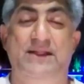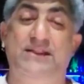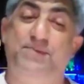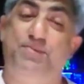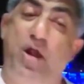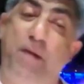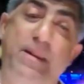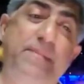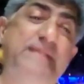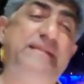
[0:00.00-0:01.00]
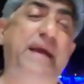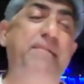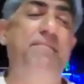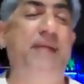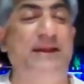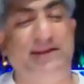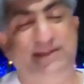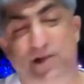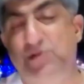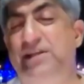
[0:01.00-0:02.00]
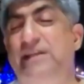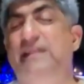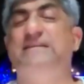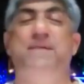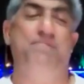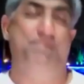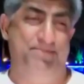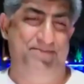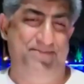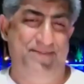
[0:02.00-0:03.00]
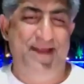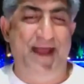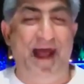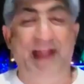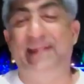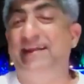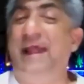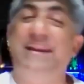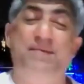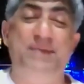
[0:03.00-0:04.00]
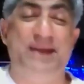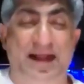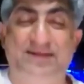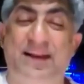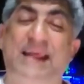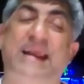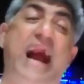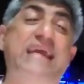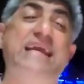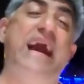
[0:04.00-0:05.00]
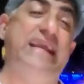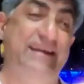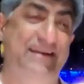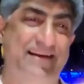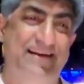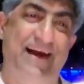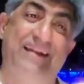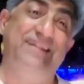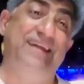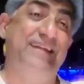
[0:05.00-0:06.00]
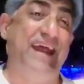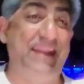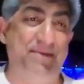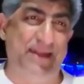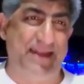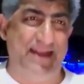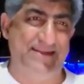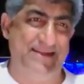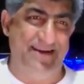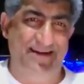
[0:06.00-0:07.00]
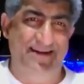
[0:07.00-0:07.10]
The problem is M and the solution is M. Another dynamic answer like I. Another dynamic answer.